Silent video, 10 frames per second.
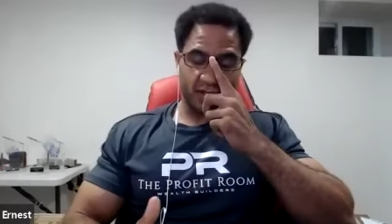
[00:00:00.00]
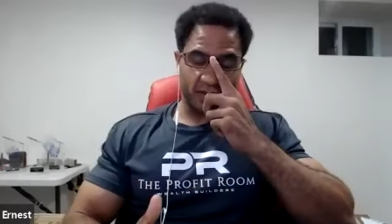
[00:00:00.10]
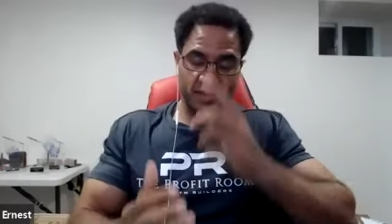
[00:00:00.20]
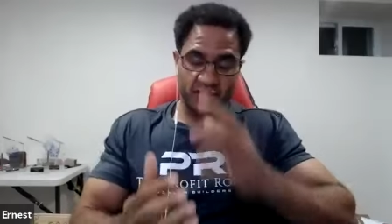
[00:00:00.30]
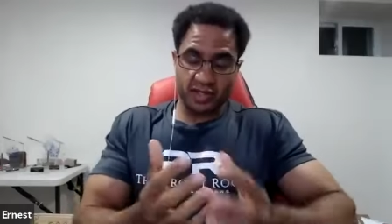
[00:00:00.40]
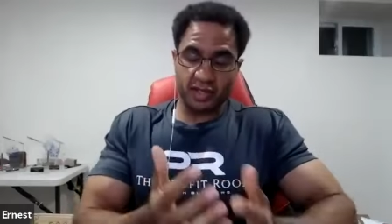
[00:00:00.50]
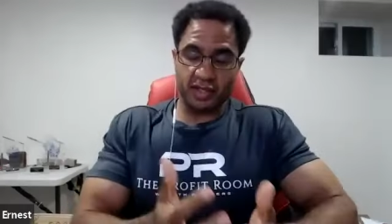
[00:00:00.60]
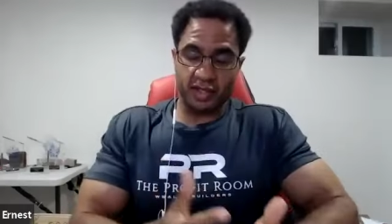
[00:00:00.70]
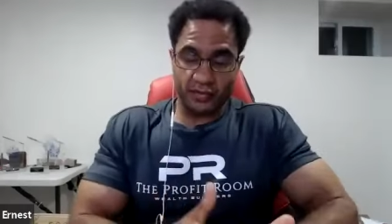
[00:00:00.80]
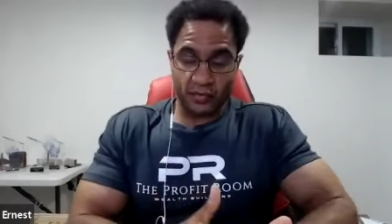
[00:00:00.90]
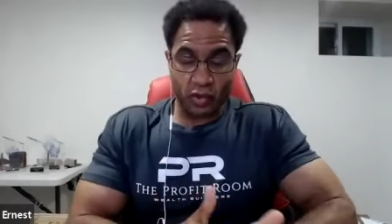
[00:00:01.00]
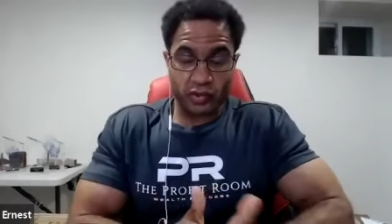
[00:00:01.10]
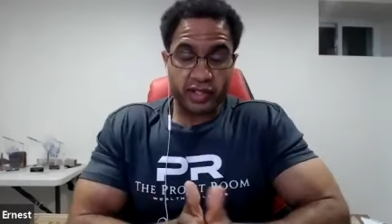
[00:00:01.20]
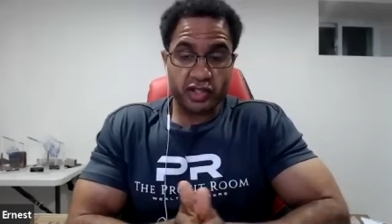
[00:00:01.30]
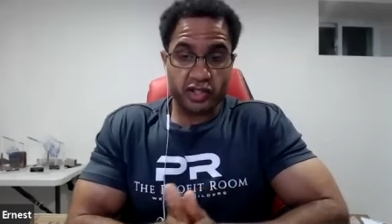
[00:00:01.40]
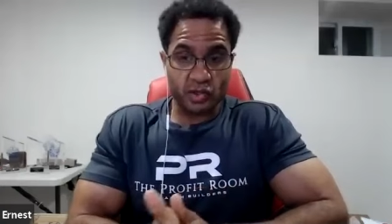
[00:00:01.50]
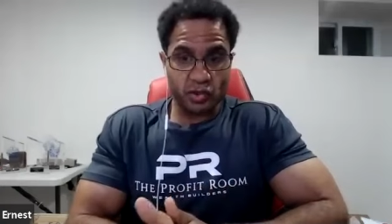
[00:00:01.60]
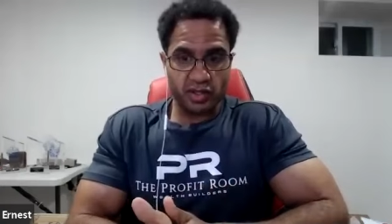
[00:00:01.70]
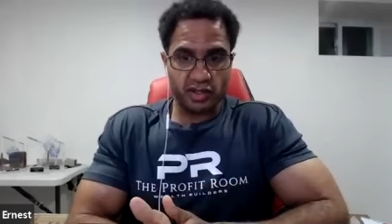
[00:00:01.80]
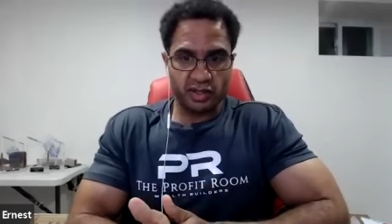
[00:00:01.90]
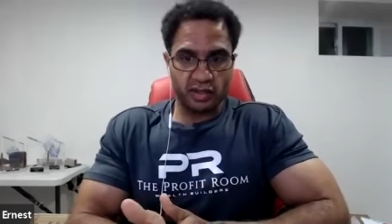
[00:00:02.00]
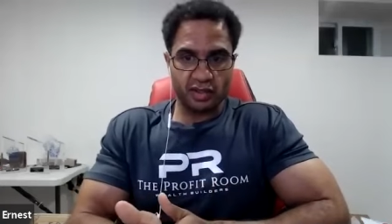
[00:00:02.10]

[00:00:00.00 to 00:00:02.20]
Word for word: Jennifer is a Forex student